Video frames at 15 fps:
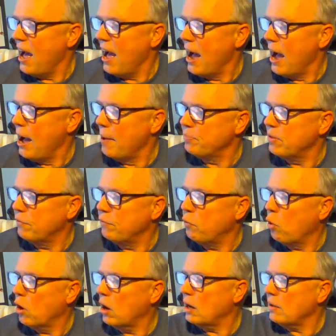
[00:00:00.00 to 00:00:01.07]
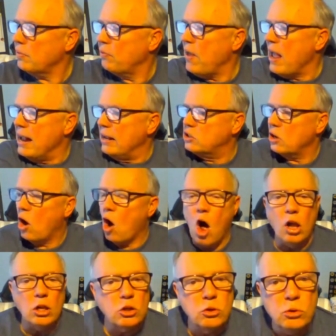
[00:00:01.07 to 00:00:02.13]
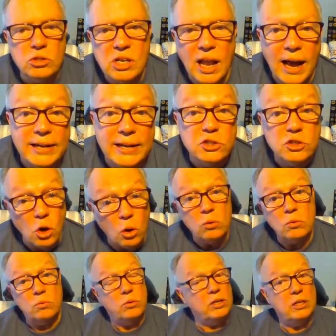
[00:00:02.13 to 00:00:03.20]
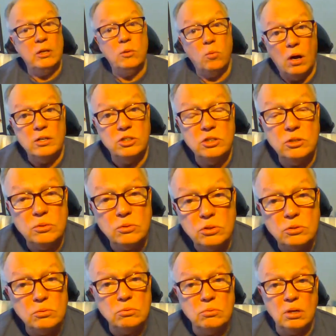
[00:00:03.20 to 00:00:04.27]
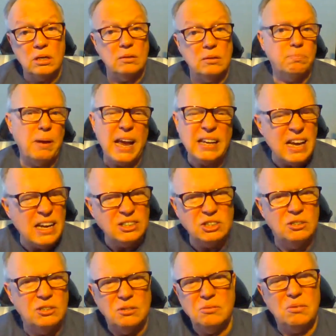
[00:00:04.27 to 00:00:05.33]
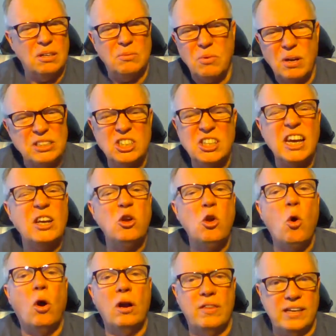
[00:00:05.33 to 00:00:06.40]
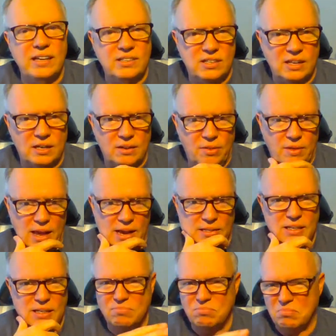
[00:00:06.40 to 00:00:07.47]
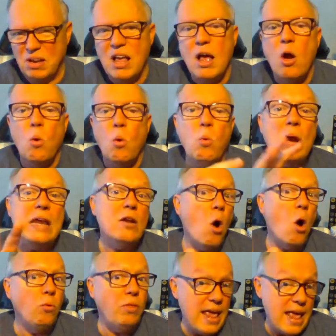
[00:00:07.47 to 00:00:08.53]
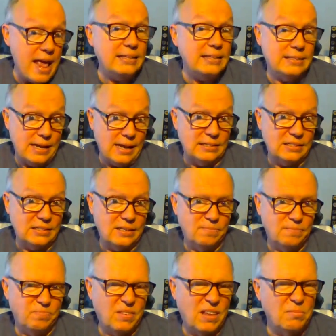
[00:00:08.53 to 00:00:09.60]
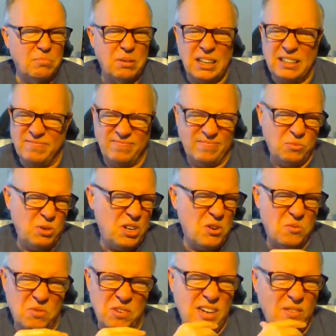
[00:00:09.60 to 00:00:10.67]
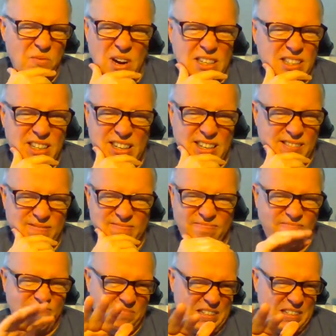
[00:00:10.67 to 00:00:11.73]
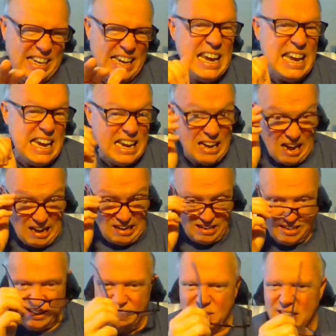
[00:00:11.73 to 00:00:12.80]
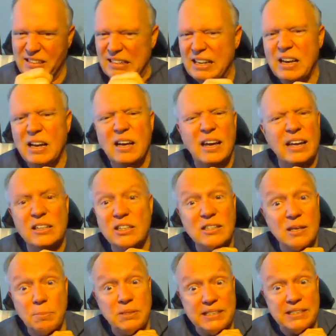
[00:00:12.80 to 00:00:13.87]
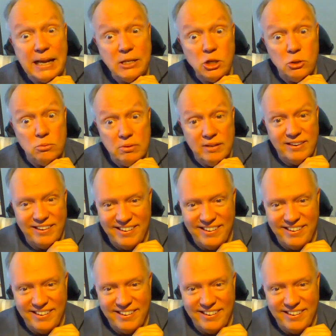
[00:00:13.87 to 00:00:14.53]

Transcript: The four things all cruise lines don't really want you to pay attention to. Just ignore these little things. We know they exist, but we don't really want you to key in on it. It'll just upset you.